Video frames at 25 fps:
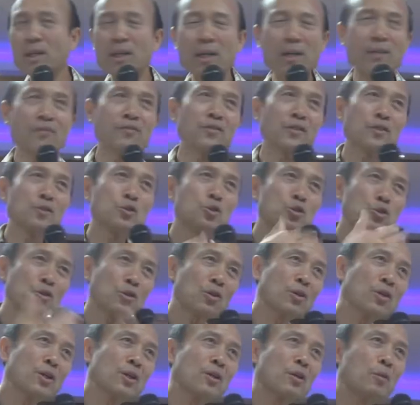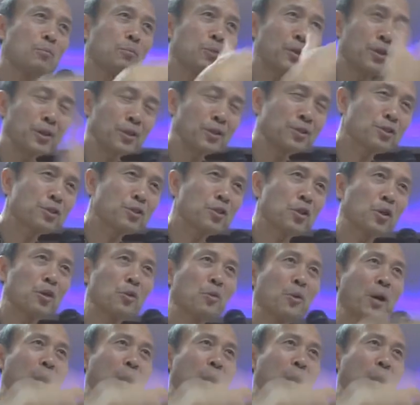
love or joy or burdens go